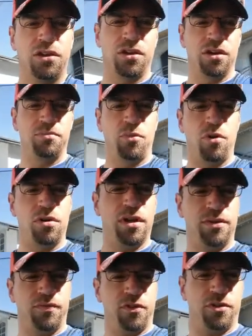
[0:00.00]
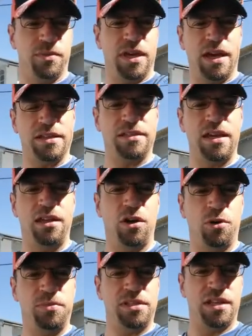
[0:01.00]
Good morning from Cascade
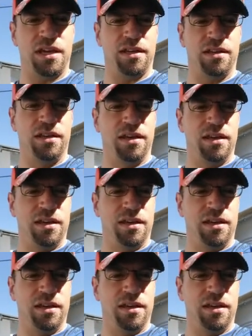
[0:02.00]
Homestead.